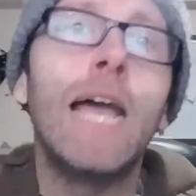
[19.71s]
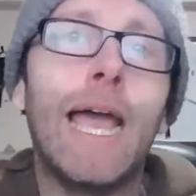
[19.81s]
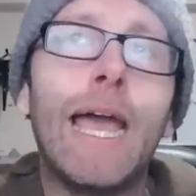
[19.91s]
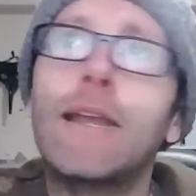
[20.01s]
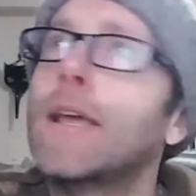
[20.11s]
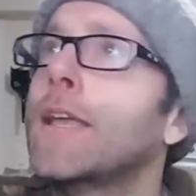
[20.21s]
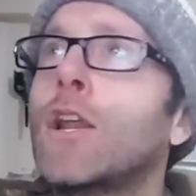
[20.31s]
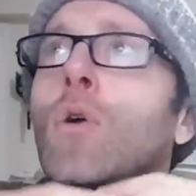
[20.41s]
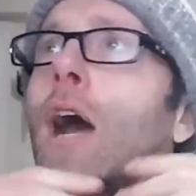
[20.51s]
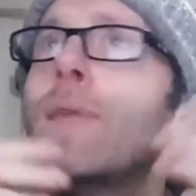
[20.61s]
And,
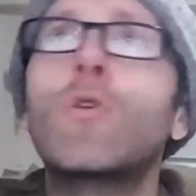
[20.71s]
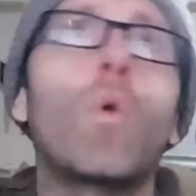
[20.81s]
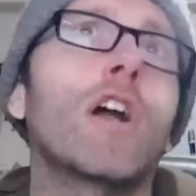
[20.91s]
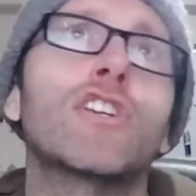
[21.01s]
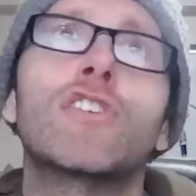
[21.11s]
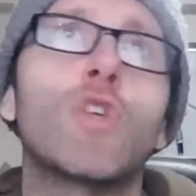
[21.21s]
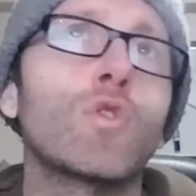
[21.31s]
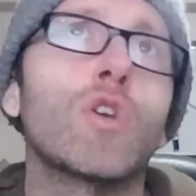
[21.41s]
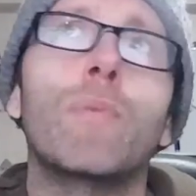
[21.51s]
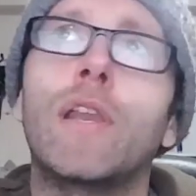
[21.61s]
you know, I've been watching
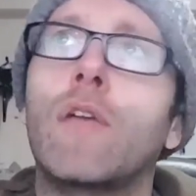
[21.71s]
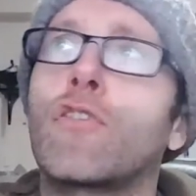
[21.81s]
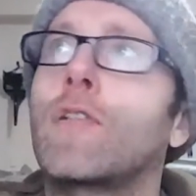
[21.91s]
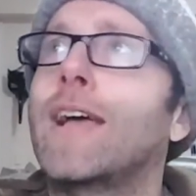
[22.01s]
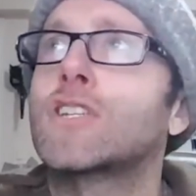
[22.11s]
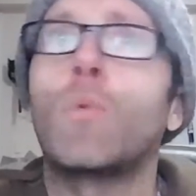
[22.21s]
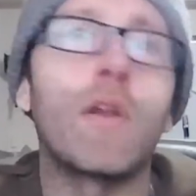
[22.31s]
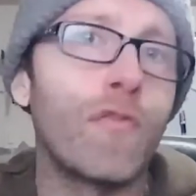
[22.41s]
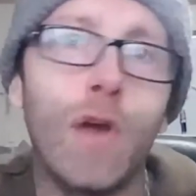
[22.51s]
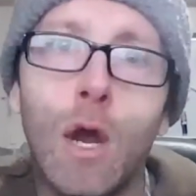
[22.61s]
social media for the last
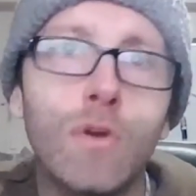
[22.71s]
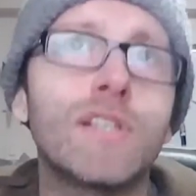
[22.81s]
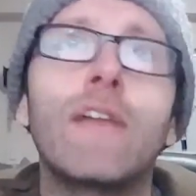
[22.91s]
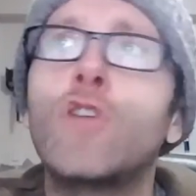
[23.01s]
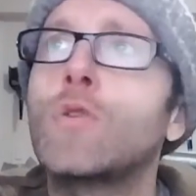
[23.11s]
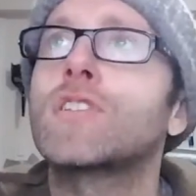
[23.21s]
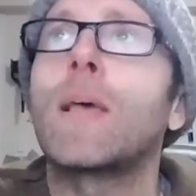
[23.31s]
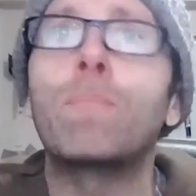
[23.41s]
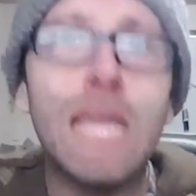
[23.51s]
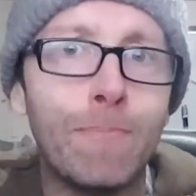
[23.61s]
24 hours, and I've noticed
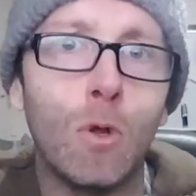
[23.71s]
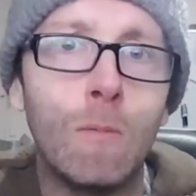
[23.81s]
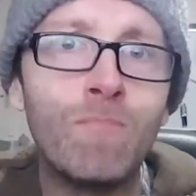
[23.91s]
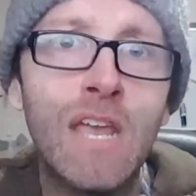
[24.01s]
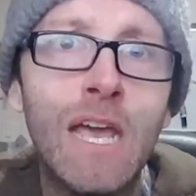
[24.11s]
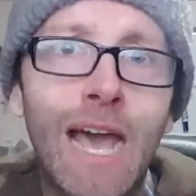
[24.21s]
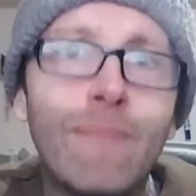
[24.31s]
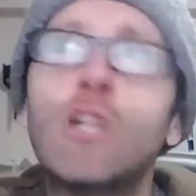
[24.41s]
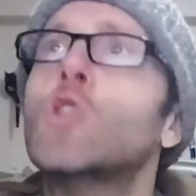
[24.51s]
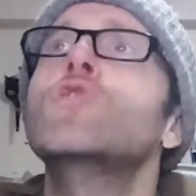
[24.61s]
that people
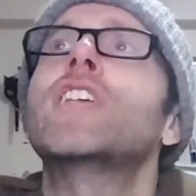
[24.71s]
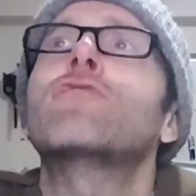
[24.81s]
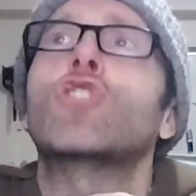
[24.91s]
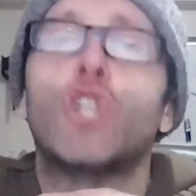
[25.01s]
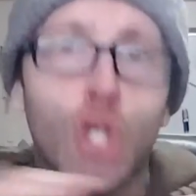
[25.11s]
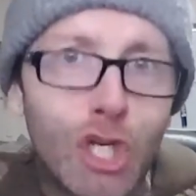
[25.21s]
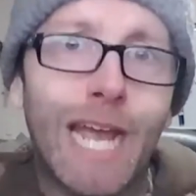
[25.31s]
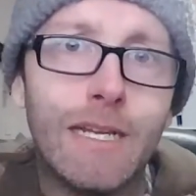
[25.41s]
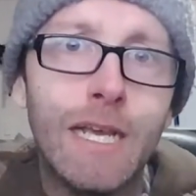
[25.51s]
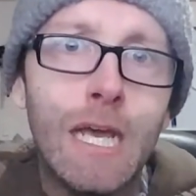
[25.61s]
have been losing their
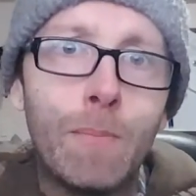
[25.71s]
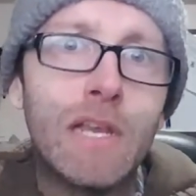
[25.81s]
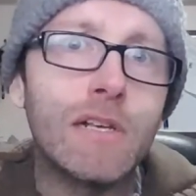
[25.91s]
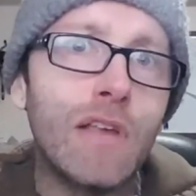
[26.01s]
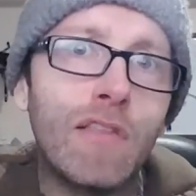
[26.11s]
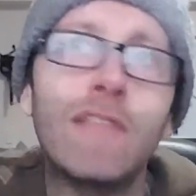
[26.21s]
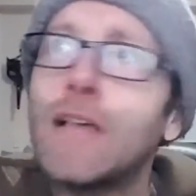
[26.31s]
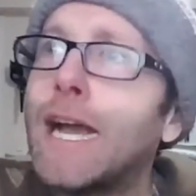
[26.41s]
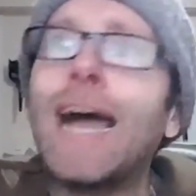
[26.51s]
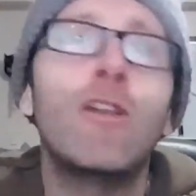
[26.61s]
shit because they think
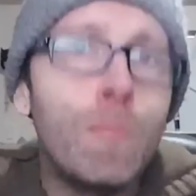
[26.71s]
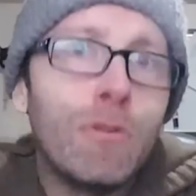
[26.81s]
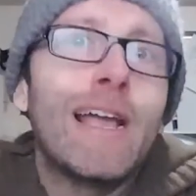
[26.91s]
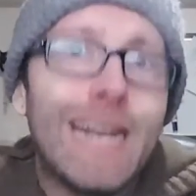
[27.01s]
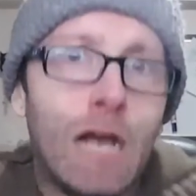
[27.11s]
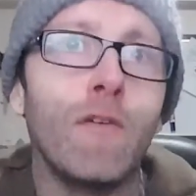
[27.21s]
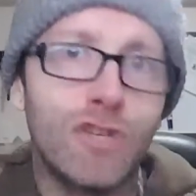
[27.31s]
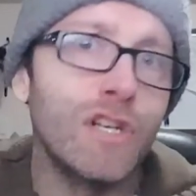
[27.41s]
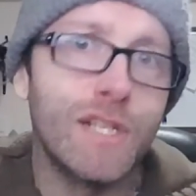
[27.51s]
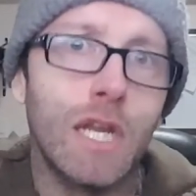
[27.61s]
the guy who played
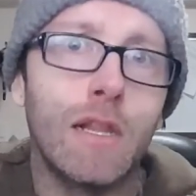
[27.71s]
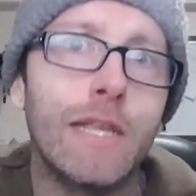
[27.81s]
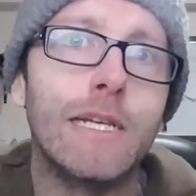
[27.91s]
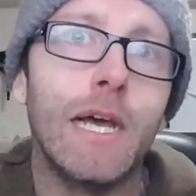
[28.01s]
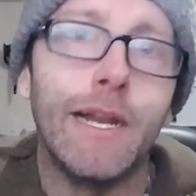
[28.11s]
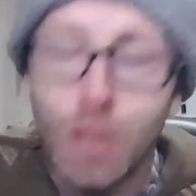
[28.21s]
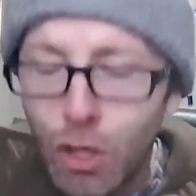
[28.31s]
ALF just suddenly died.